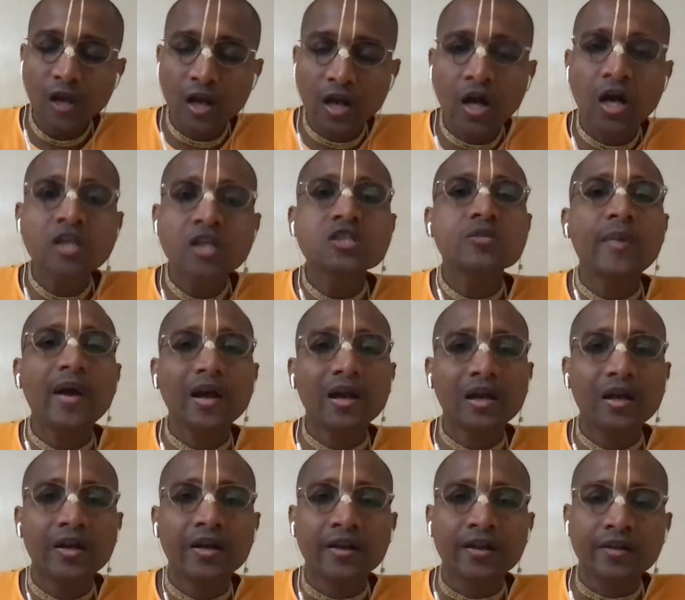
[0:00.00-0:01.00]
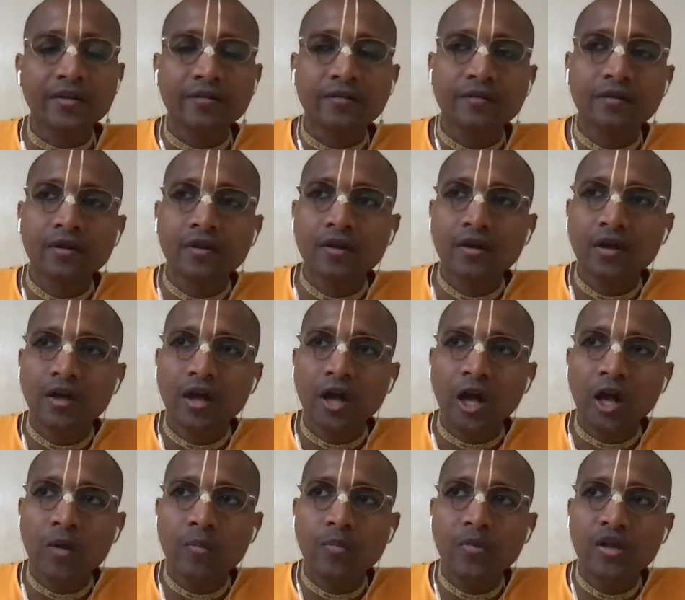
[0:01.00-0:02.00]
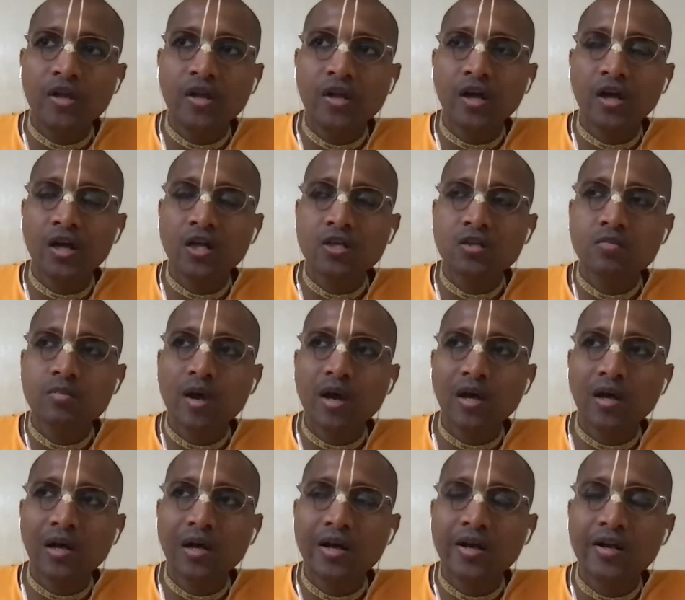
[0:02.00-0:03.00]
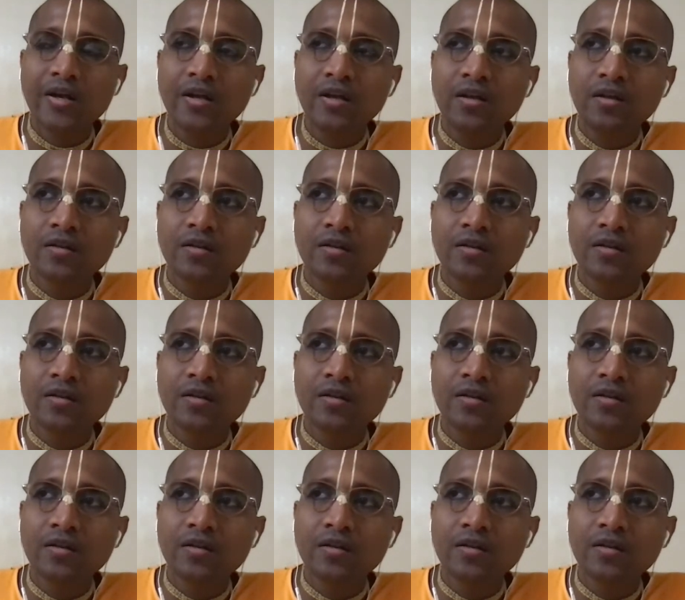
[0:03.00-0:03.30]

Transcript: hunchback lady, and being a hunchback lady,